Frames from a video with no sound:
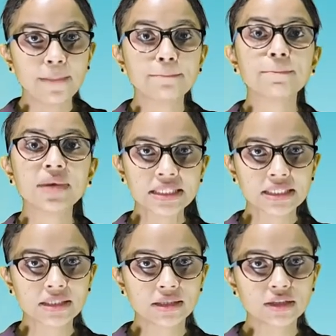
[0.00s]

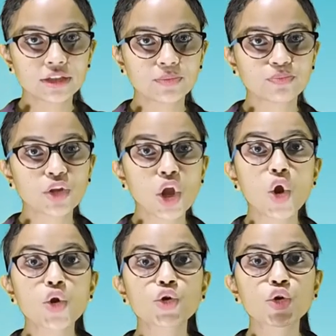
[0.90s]
mustard,
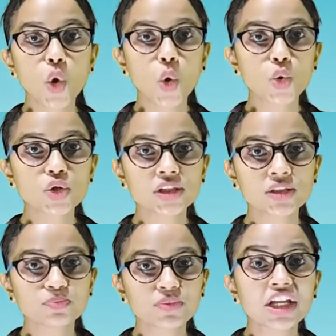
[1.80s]
rose,